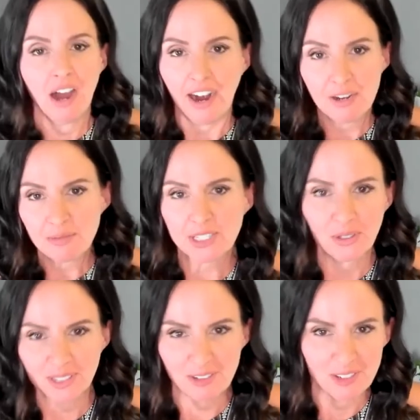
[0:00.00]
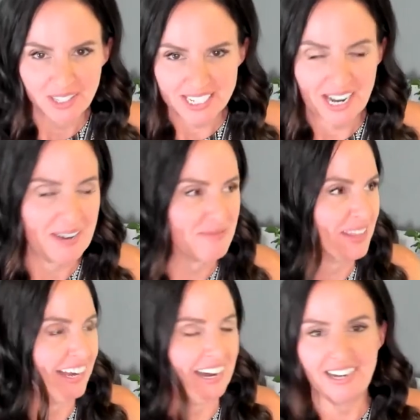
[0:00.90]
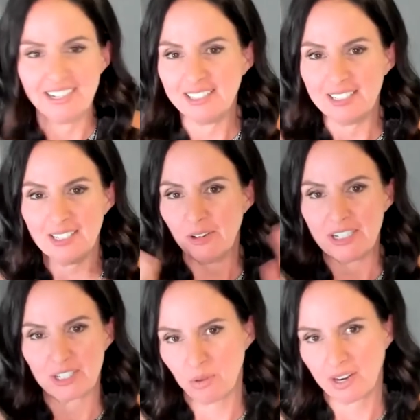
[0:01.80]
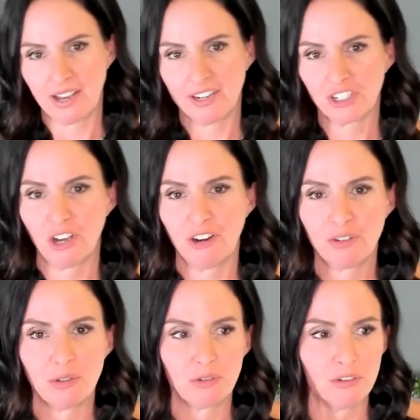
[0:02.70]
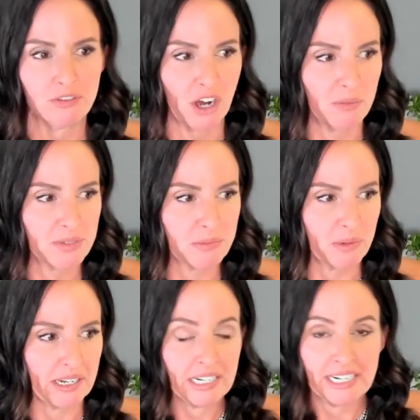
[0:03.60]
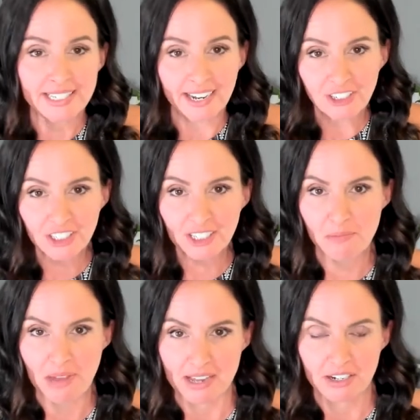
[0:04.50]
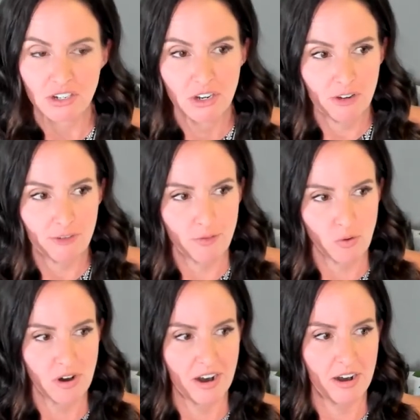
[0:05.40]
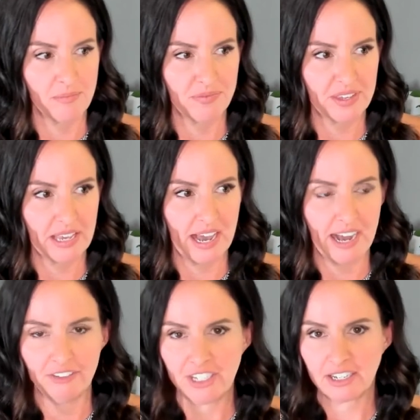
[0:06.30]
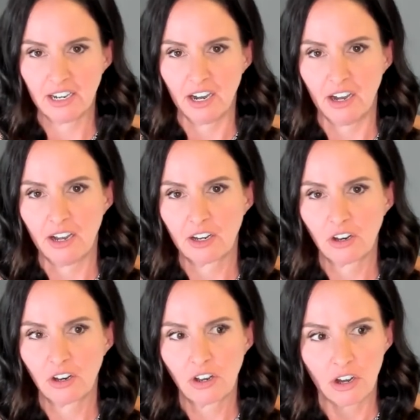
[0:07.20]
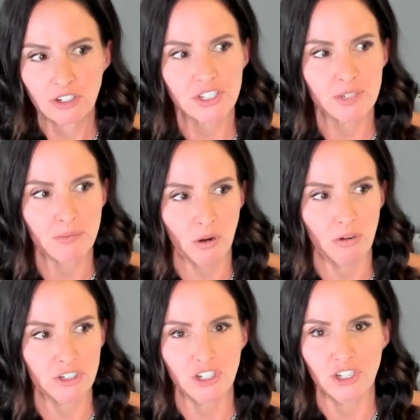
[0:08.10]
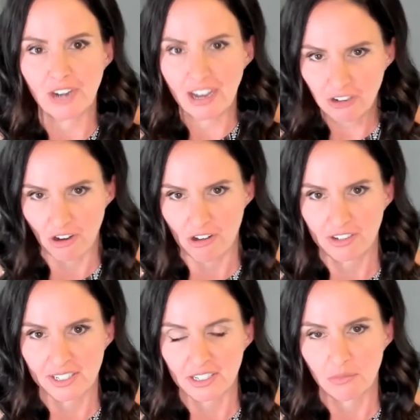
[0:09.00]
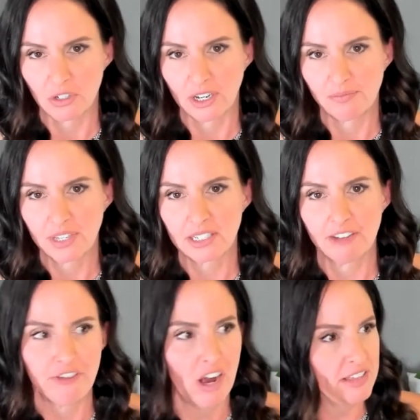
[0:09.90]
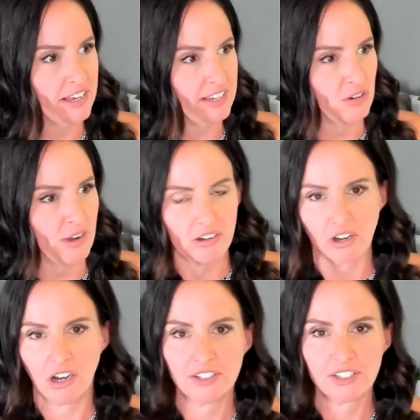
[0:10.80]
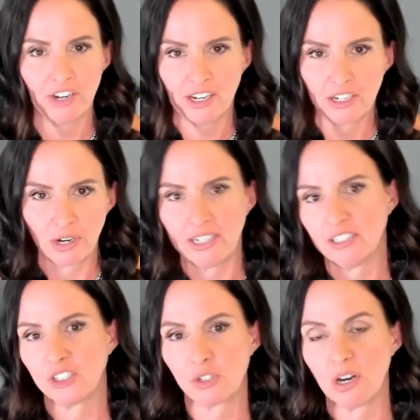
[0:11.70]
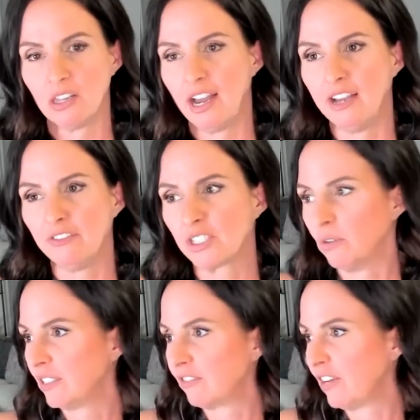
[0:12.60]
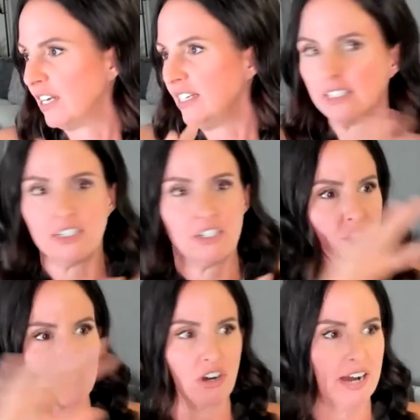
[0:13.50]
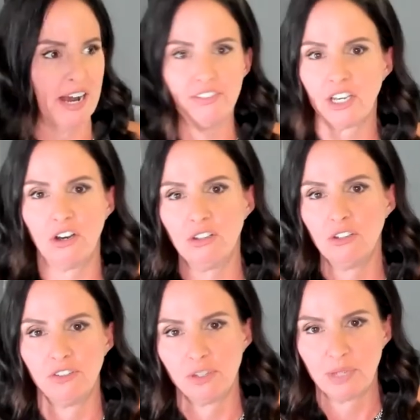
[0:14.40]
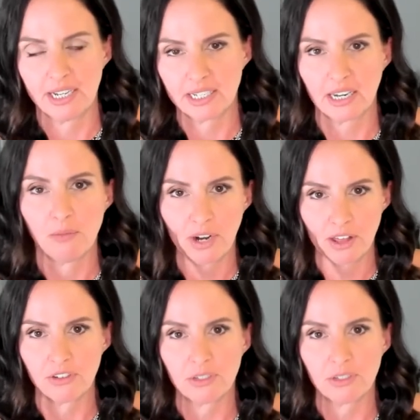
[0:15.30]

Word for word: I'm so in love with this app that I just want to kind of shout it from the rooftops, but it's actually meant for having a conscious approach to your alcohol consumption. Because I find that, alcohol is very ingrained into our life. So it's very easy to just start having it all over the place. And I'm one of those